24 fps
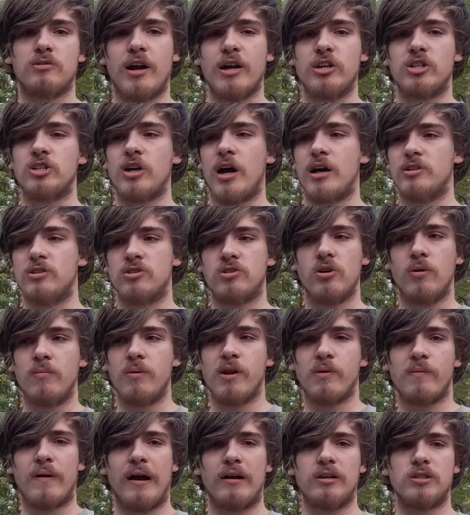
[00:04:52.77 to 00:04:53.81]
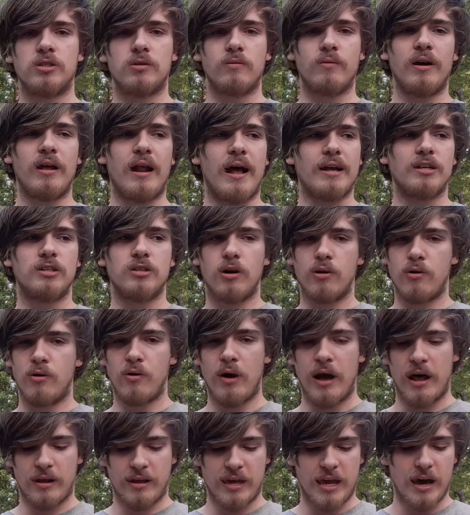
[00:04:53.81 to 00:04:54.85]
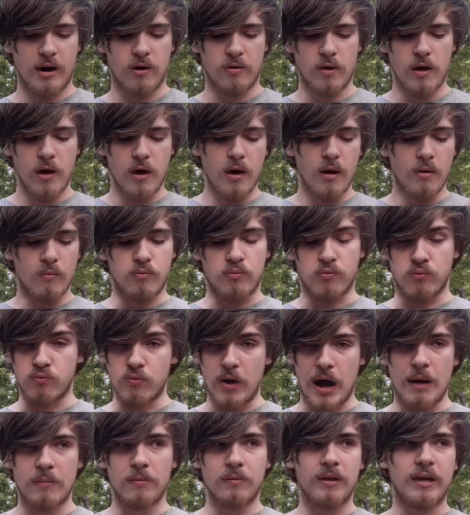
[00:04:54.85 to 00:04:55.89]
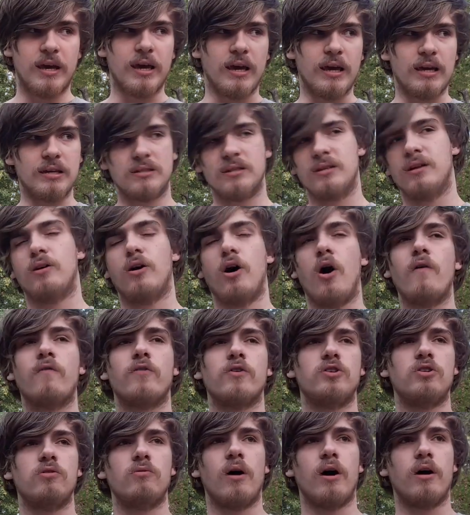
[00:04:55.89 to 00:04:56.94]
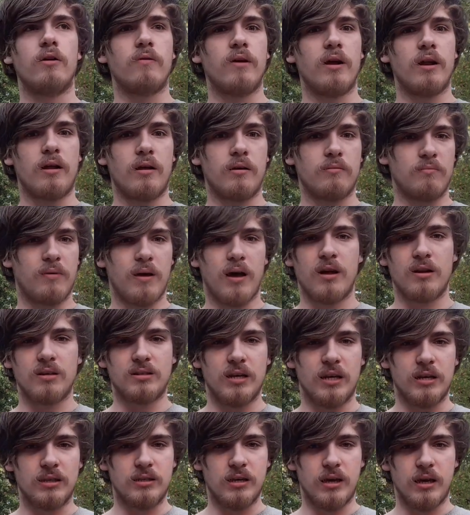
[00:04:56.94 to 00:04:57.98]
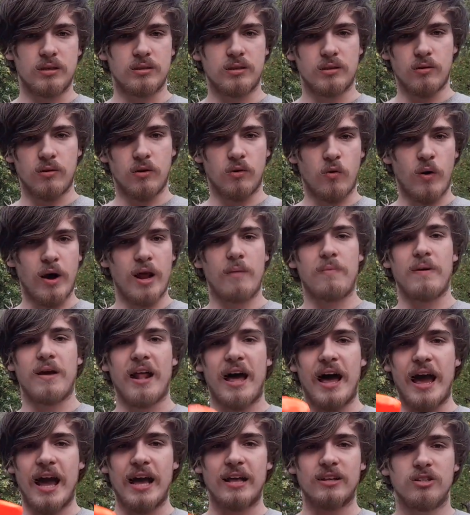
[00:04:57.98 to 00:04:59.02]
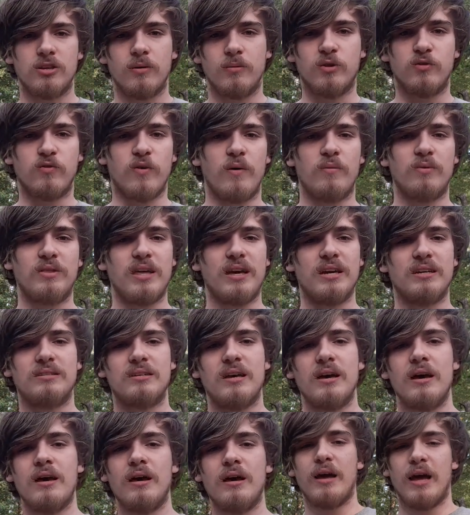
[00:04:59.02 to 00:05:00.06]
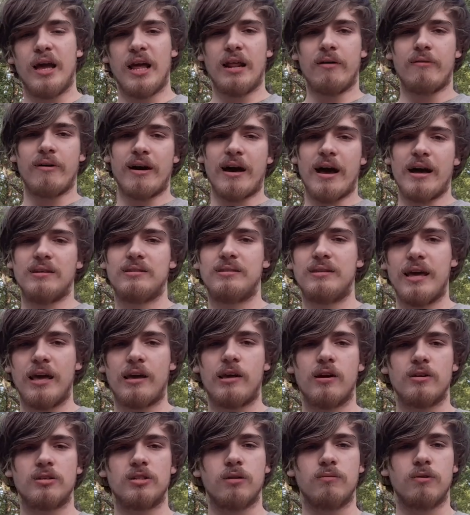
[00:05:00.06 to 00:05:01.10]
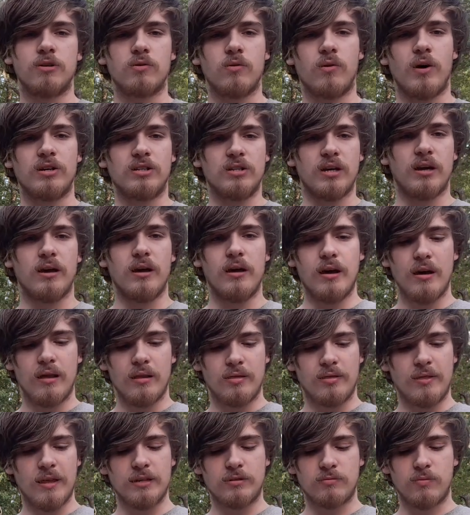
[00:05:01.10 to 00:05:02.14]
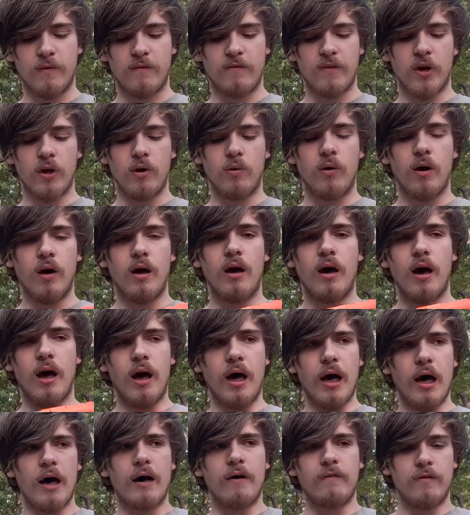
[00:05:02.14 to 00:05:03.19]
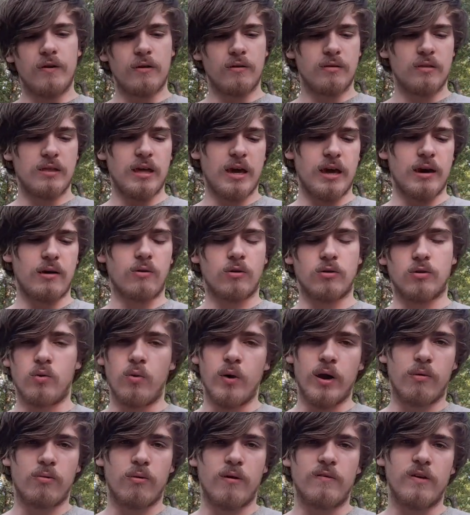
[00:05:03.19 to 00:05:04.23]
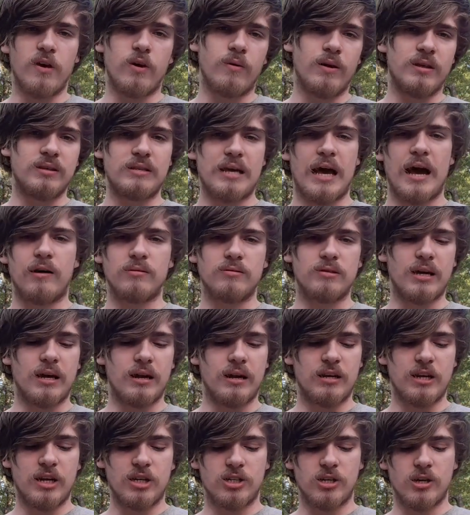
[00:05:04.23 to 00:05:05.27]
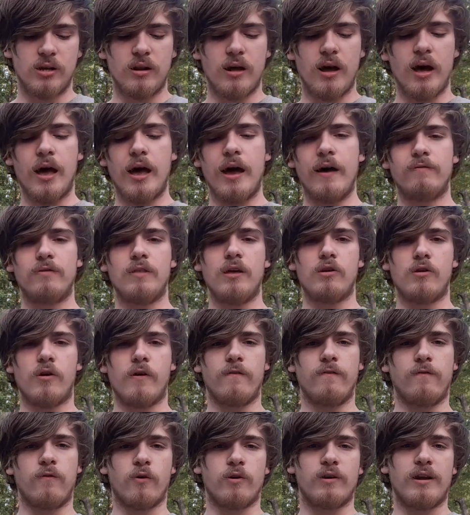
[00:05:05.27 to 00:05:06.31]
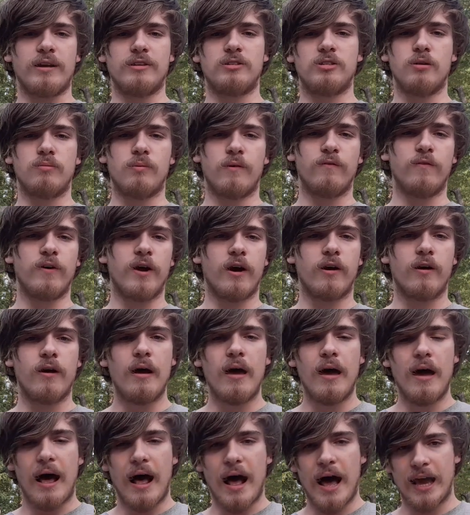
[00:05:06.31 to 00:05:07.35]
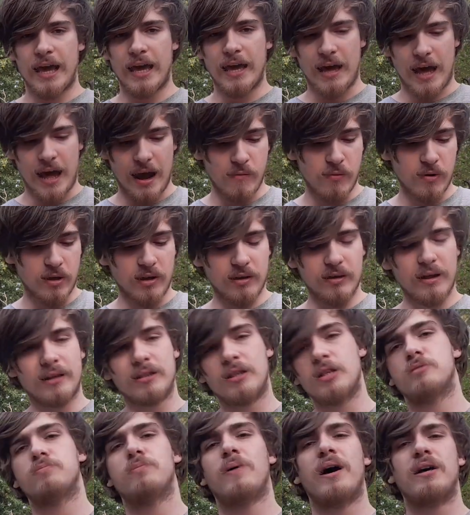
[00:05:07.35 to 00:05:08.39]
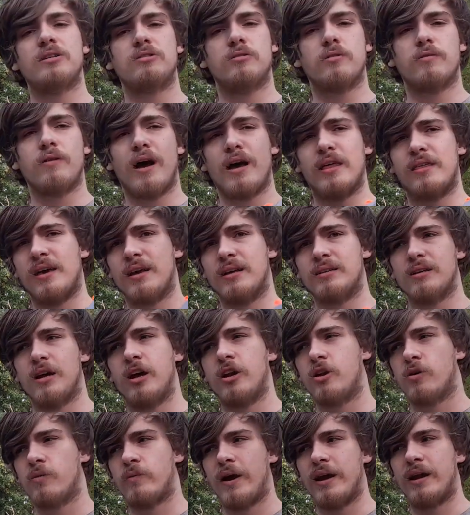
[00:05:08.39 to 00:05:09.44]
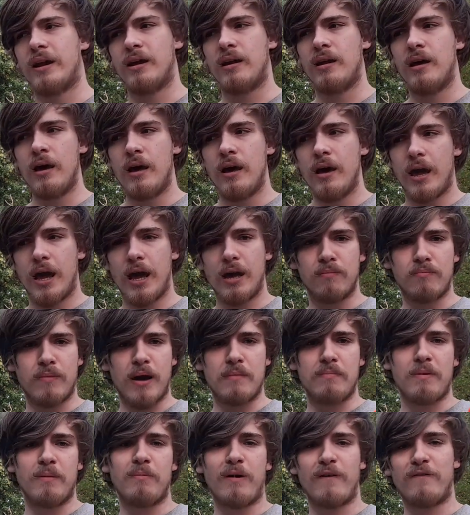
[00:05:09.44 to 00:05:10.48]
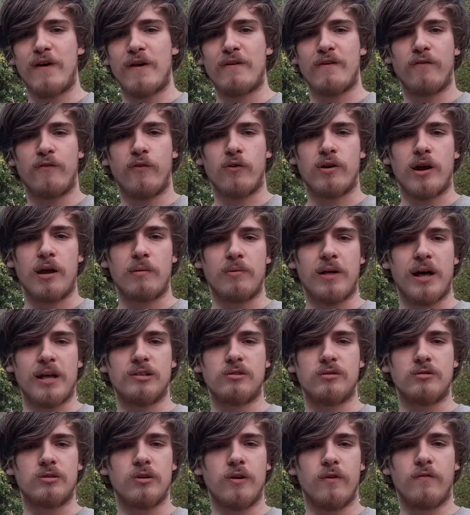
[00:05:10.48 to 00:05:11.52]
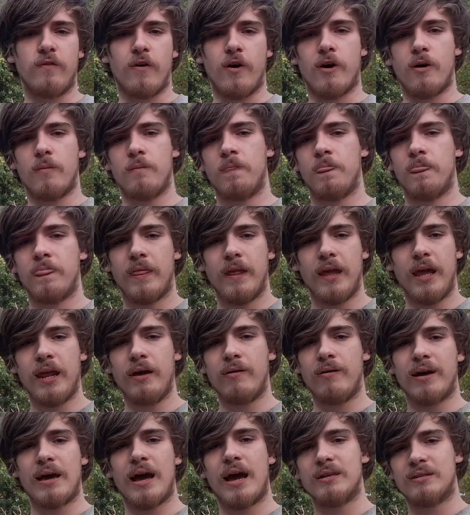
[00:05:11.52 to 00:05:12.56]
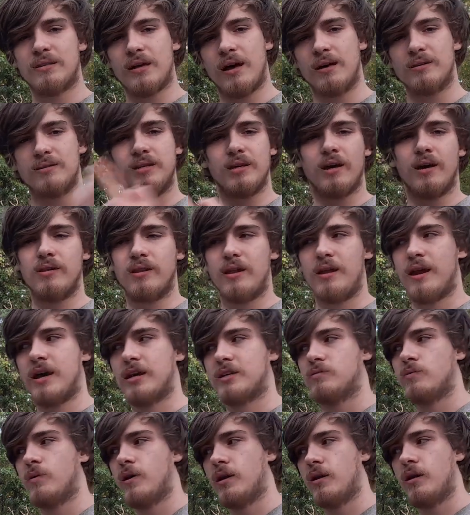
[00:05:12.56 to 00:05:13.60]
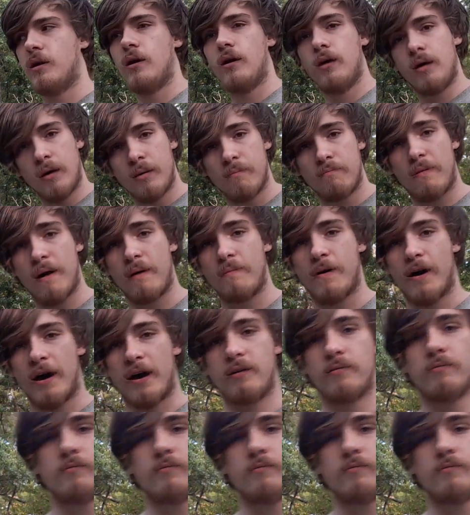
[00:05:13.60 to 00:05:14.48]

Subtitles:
I shot so many rounds through it, I don't know how to count. Probably easily over 200, to be honest. It's quite a bit. I had so much fun with this. Anyway, guys, thank you all so much for watching this review or quick review, it's outside edition of the Nerf Fortnite Super Flare. I really like this blaster. I think it's underrated. It might be my favorite Fortnite blaster so far. Anyway, guys, I'll see you on the next one. Bye-bye.